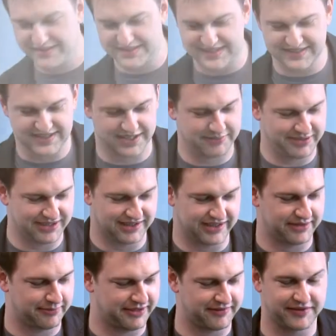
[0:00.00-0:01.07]
this is going to be a
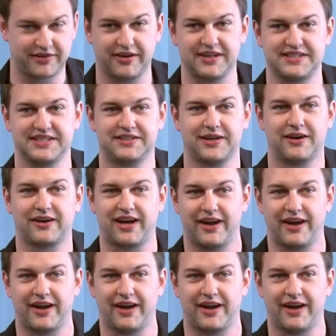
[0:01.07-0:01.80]
little bit of a crazy talk.